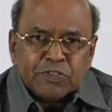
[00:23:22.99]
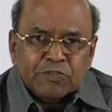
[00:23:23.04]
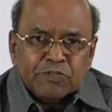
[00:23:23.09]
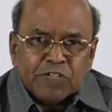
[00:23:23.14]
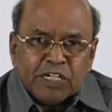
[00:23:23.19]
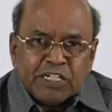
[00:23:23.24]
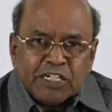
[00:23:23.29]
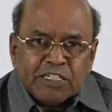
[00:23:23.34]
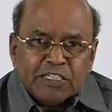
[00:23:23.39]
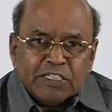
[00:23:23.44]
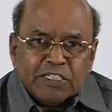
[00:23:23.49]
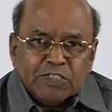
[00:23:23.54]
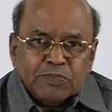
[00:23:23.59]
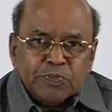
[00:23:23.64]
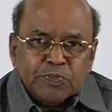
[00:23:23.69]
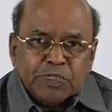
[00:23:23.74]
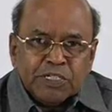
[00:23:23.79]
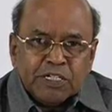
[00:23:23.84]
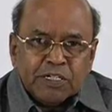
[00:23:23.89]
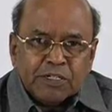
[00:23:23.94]
So what is a
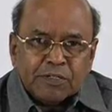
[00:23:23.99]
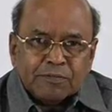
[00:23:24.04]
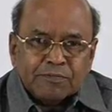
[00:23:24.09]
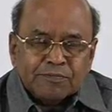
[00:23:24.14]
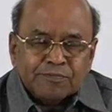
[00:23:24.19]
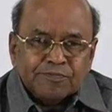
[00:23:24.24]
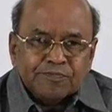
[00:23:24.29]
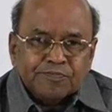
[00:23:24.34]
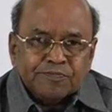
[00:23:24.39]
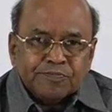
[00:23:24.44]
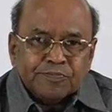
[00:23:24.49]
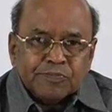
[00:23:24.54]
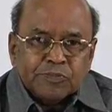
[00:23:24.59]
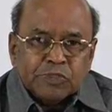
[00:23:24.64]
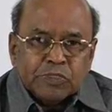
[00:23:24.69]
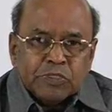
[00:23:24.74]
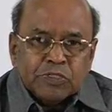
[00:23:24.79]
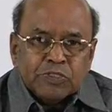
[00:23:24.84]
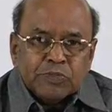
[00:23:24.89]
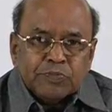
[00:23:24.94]
sphere?
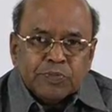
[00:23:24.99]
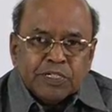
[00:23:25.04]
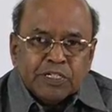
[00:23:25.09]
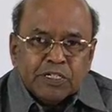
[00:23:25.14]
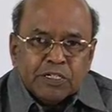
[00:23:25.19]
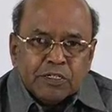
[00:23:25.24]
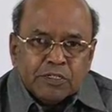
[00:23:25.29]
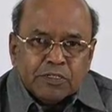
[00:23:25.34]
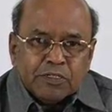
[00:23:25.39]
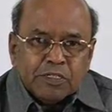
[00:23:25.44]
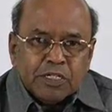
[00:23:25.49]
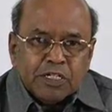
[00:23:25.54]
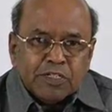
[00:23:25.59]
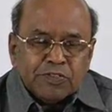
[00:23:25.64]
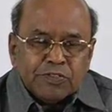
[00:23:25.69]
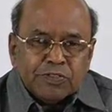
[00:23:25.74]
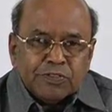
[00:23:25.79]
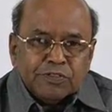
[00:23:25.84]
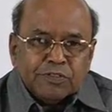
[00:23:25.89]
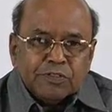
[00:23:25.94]
Sphere,
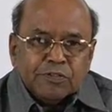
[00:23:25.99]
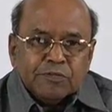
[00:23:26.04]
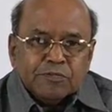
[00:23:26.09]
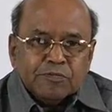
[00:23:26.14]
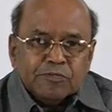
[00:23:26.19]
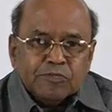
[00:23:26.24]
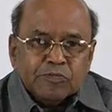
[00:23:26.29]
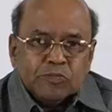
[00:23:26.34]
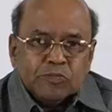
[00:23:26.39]
as you know,